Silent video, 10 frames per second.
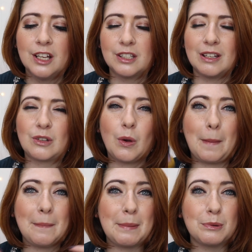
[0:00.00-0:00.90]
So it's got
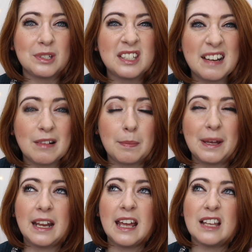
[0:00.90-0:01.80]
like maple
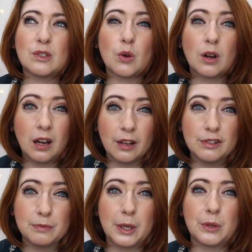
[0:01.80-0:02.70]
syrup in it, it's got
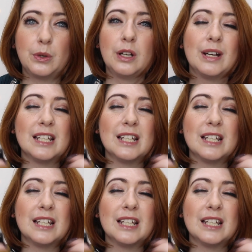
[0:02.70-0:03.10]
clove bud oil,